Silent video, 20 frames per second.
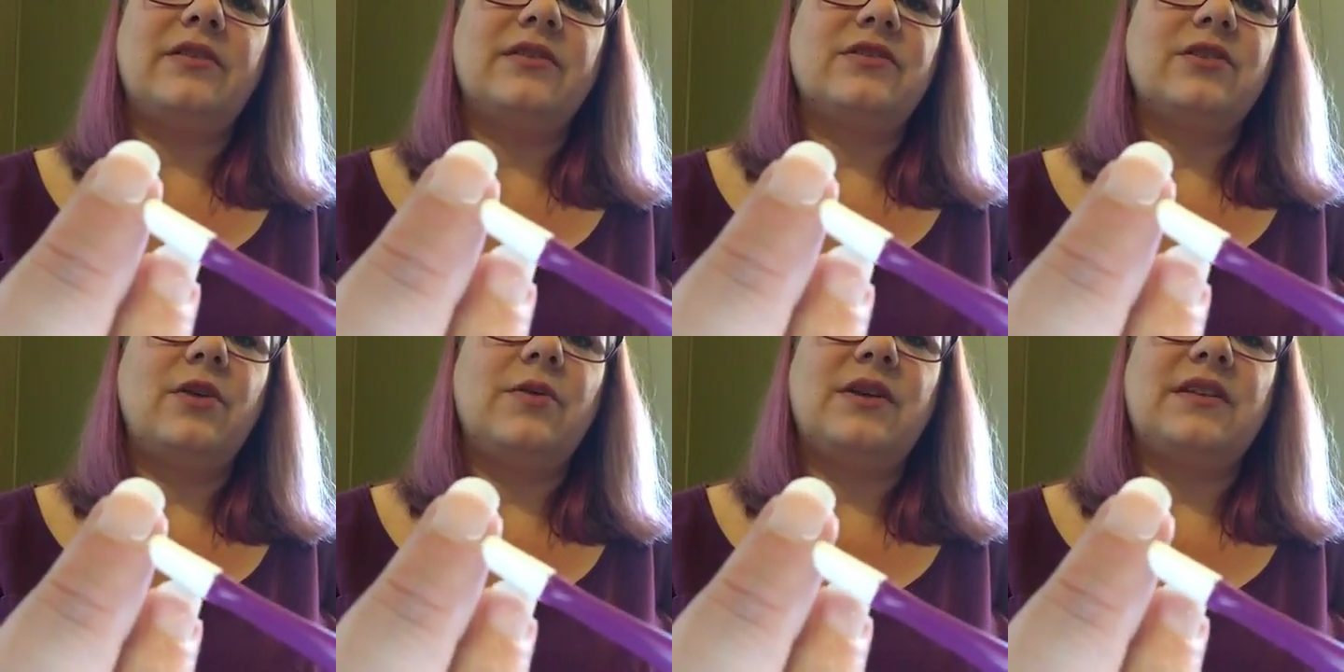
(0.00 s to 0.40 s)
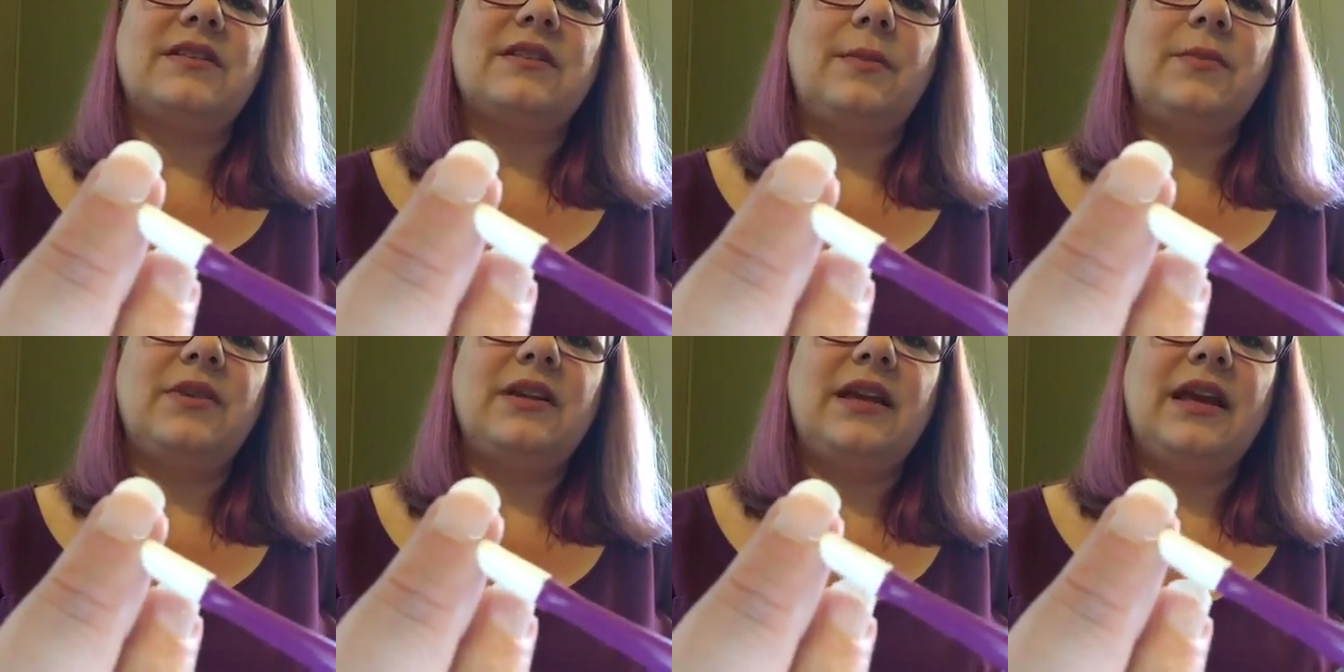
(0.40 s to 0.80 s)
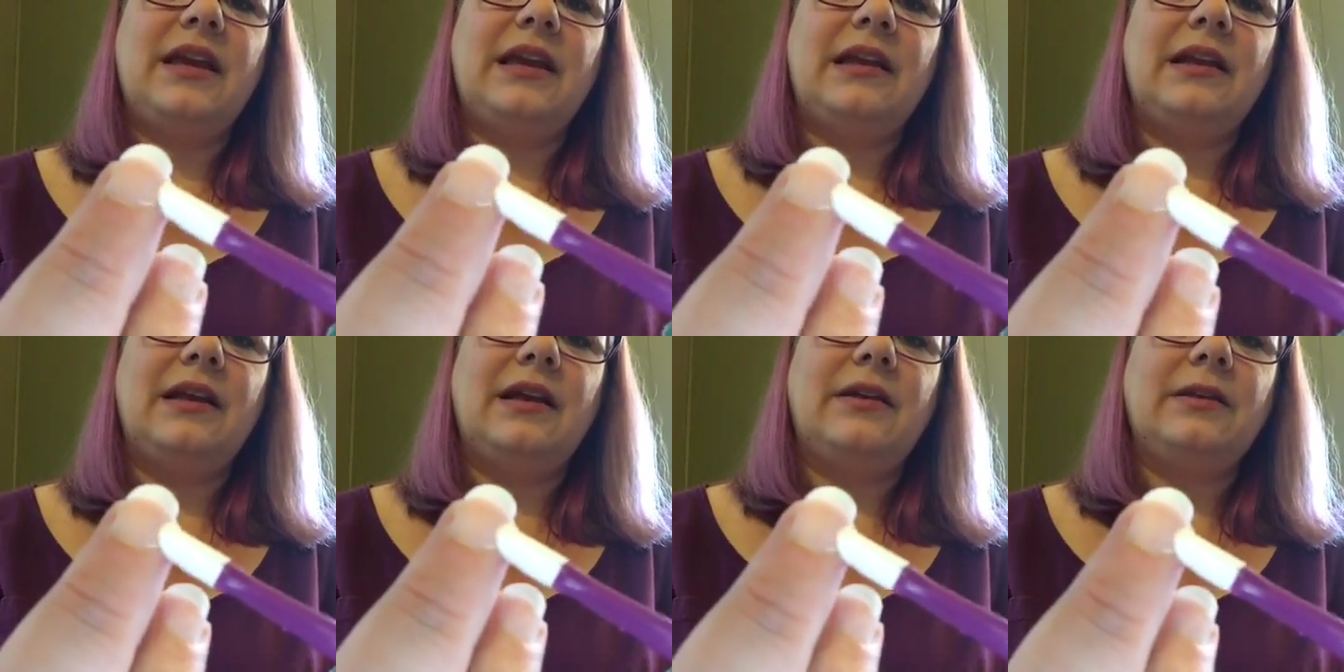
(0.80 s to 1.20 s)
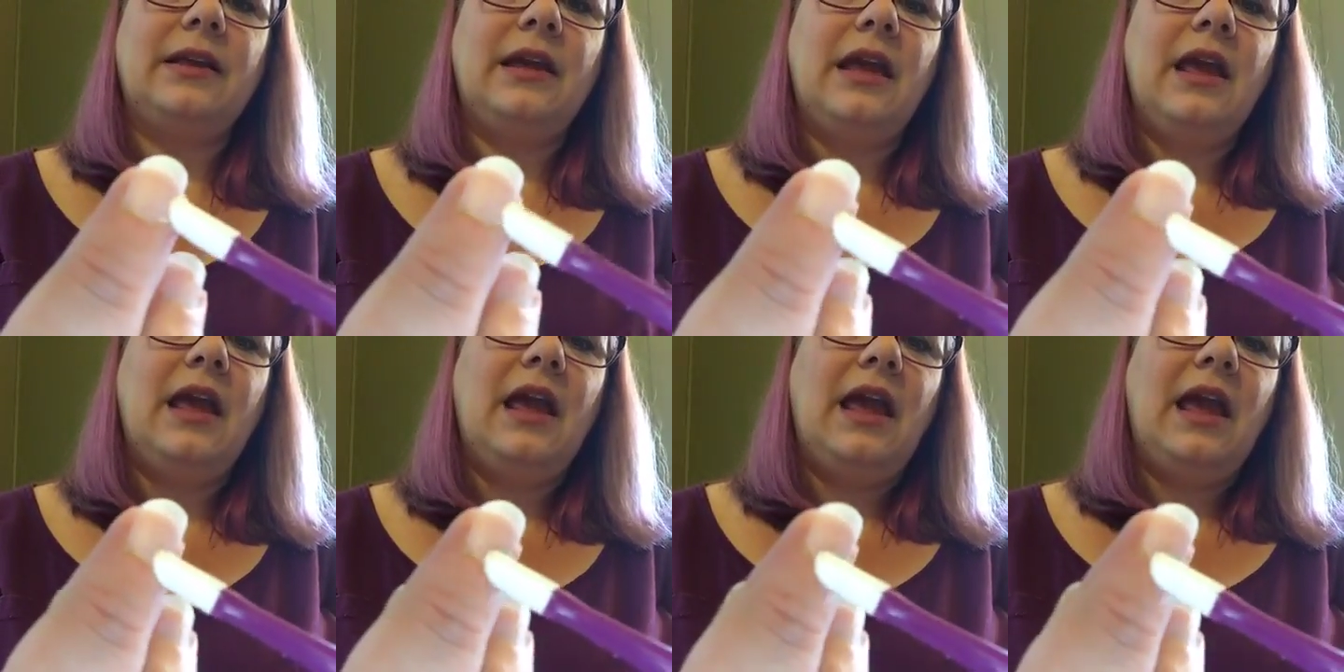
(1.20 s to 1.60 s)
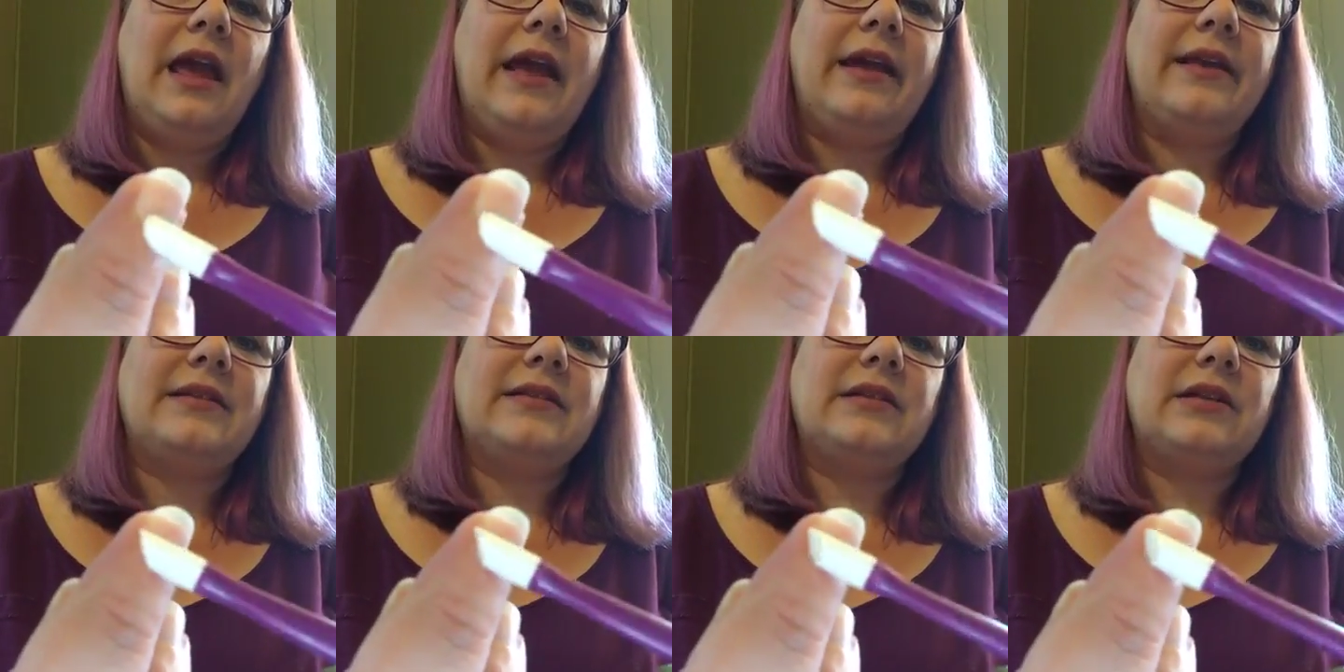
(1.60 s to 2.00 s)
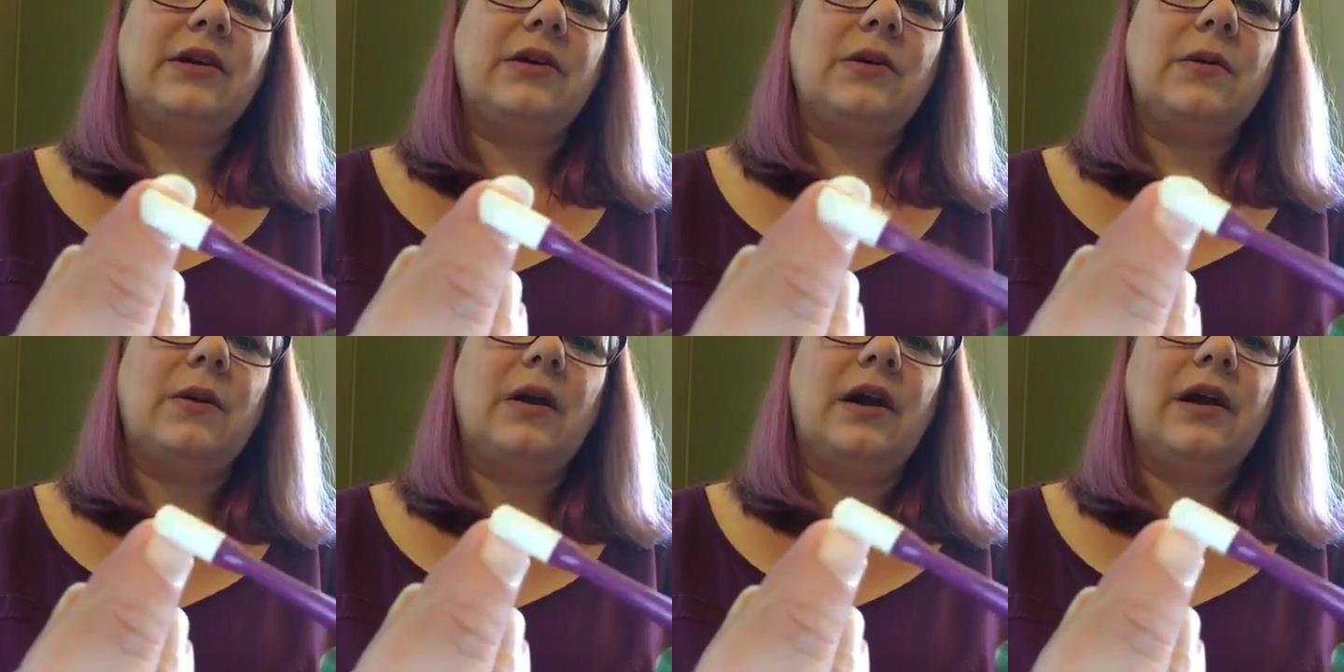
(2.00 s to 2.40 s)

there's always something hanging on. And so